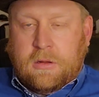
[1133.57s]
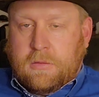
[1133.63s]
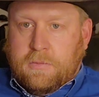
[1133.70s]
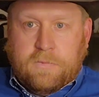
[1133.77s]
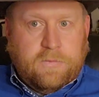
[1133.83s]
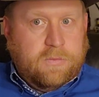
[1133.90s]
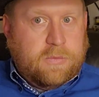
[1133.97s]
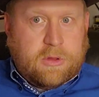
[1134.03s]

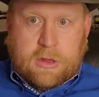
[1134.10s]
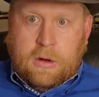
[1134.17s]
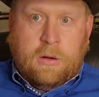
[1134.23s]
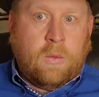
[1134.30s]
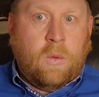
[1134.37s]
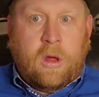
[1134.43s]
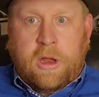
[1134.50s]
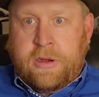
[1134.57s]
Sarah
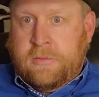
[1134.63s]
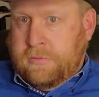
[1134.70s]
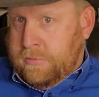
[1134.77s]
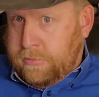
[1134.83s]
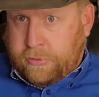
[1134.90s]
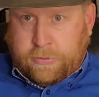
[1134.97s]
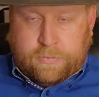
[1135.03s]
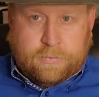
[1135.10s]
won,
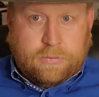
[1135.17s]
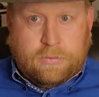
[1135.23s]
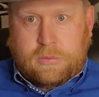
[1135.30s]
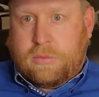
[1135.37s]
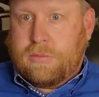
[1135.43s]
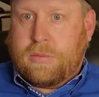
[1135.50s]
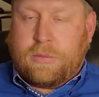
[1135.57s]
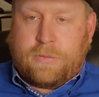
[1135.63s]

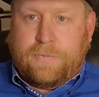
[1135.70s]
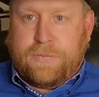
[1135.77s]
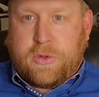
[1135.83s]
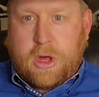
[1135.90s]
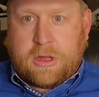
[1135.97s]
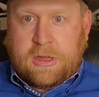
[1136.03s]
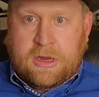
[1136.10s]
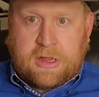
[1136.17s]

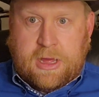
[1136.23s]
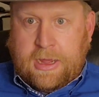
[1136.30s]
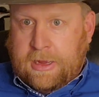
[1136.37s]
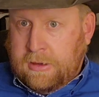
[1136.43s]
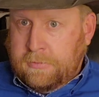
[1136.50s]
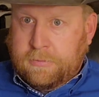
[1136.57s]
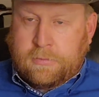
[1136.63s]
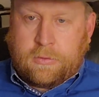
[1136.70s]
Justin 2nd,
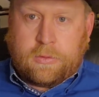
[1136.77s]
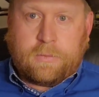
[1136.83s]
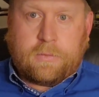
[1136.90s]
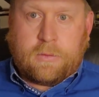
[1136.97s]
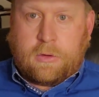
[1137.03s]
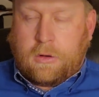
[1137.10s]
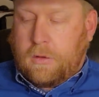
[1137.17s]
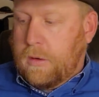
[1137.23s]

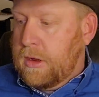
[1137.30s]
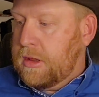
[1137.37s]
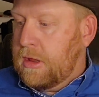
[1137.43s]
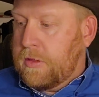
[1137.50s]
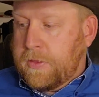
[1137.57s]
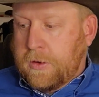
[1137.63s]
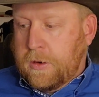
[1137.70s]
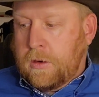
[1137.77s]
Chris is
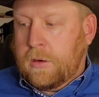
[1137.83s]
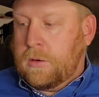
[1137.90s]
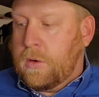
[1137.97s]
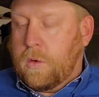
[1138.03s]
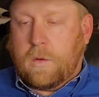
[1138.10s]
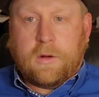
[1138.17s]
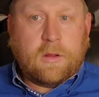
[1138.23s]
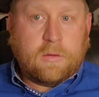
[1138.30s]
3rd,
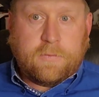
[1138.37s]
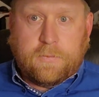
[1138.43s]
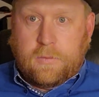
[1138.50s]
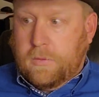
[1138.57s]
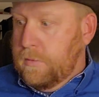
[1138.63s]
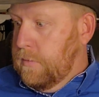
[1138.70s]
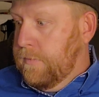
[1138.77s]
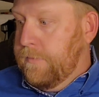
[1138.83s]
Corey's
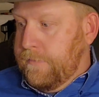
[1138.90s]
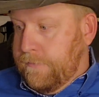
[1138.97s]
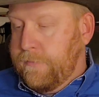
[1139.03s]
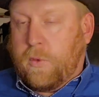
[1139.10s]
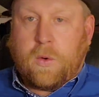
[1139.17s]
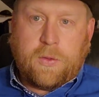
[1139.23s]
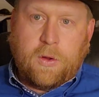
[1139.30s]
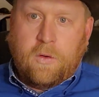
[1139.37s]

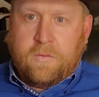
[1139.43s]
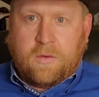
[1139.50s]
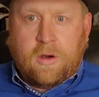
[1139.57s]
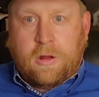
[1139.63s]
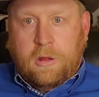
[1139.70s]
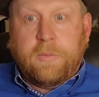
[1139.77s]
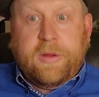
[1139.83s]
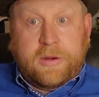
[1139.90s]
4th
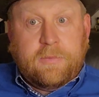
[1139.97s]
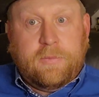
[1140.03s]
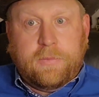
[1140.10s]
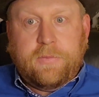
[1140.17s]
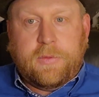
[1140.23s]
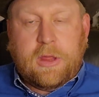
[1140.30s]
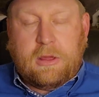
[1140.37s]
overall, but he was